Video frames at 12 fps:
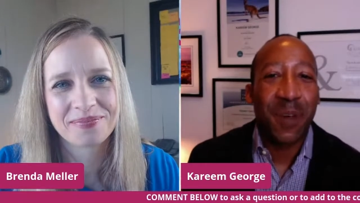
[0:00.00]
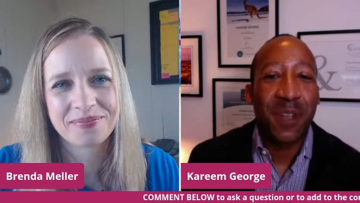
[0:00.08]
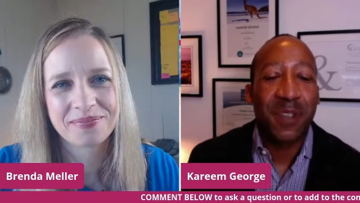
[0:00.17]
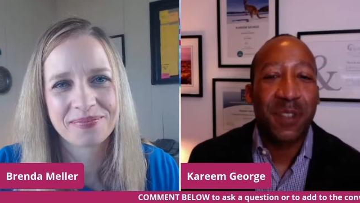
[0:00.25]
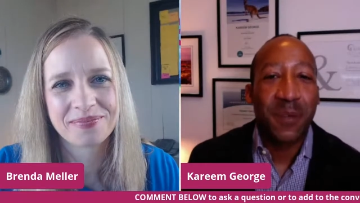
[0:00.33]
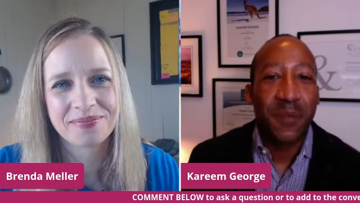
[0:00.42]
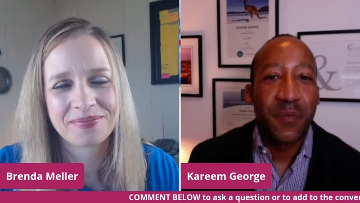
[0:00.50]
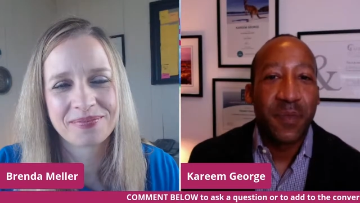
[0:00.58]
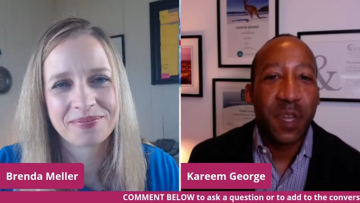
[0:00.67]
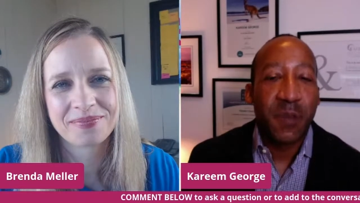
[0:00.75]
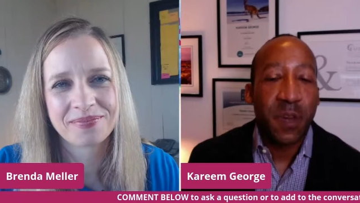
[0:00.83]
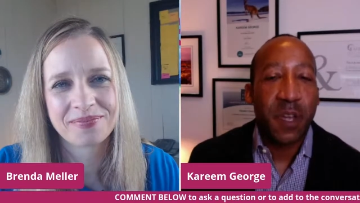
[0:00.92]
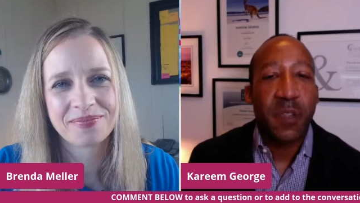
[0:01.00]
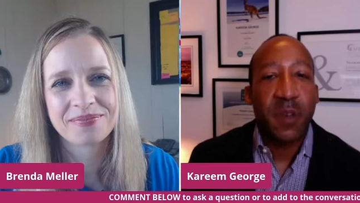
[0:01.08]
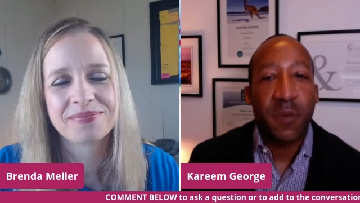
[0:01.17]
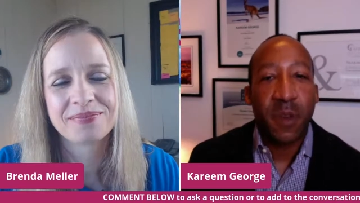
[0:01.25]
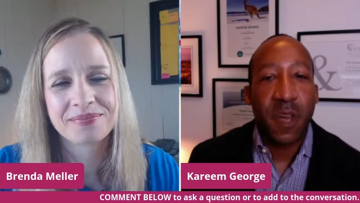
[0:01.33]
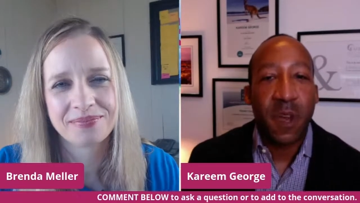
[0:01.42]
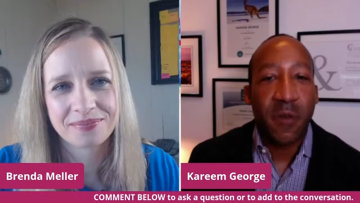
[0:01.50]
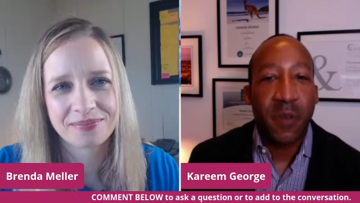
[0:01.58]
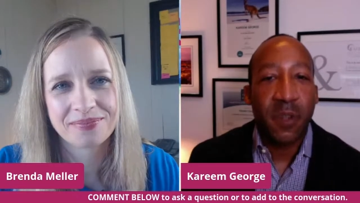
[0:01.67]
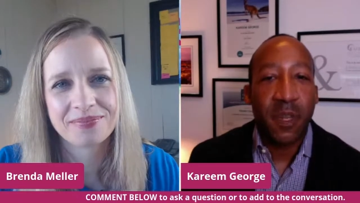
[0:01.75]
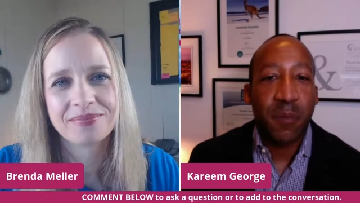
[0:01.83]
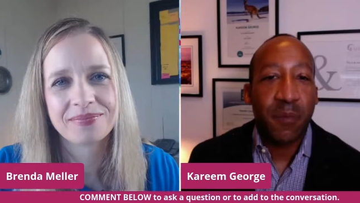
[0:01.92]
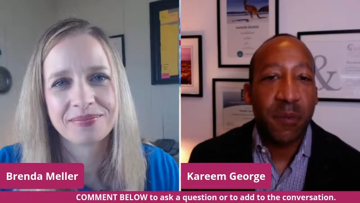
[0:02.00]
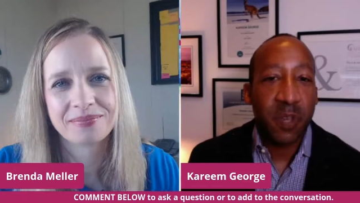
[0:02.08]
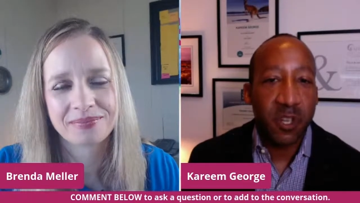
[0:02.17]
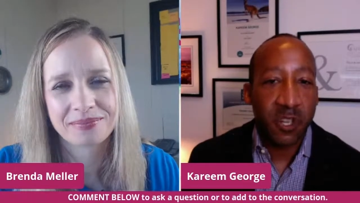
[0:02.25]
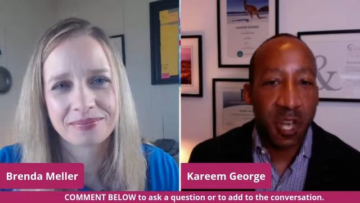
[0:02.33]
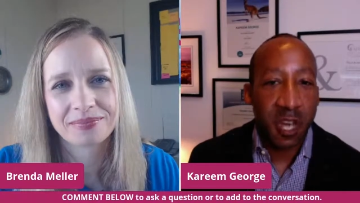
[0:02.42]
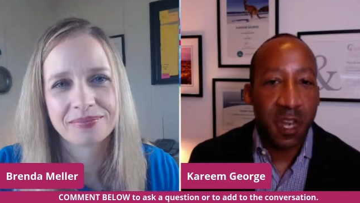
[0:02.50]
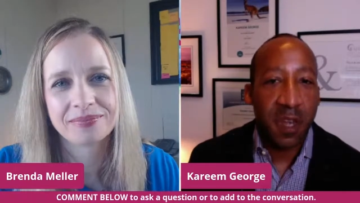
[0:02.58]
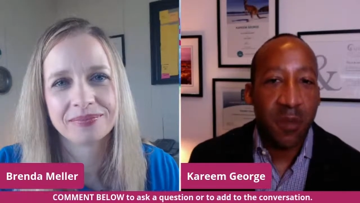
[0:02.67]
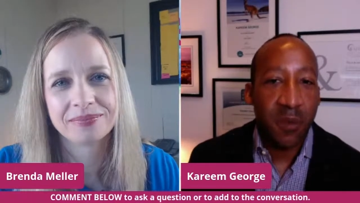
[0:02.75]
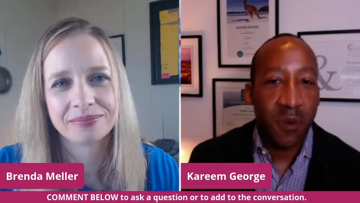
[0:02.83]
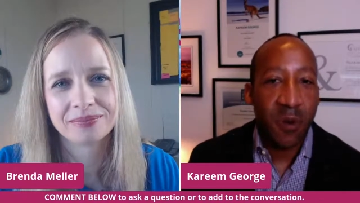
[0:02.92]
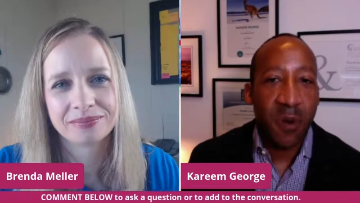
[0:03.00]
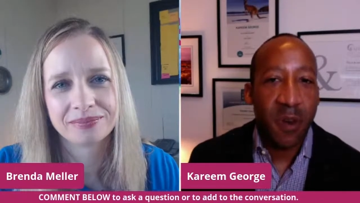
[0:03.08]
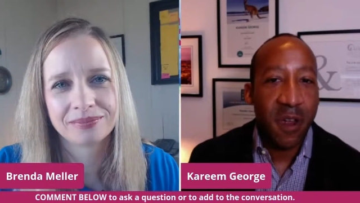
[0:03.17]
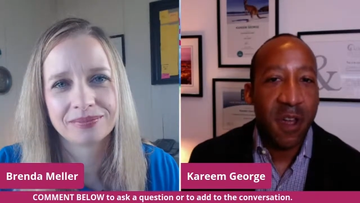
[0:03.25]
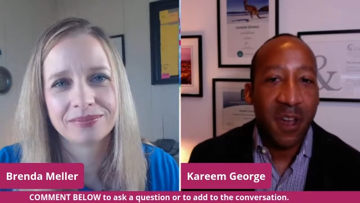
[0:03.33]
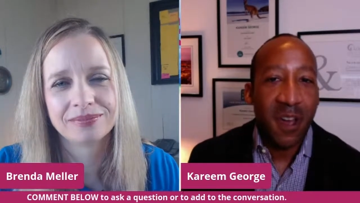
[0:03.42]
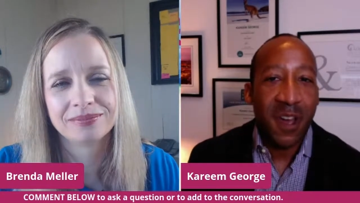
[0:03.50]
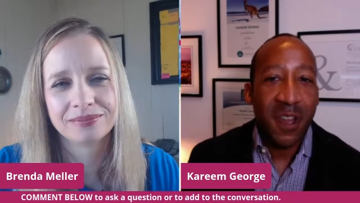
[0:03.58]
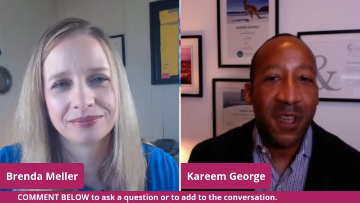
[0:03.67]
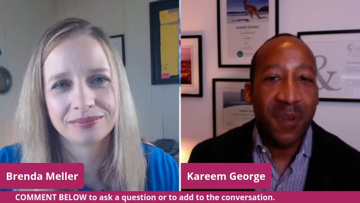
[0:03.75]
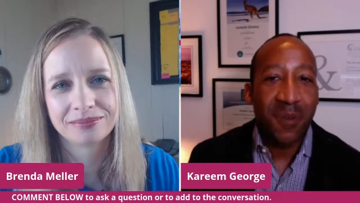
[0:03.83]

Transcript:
Speaker 1: But it's great that we're now really appreciating more. I think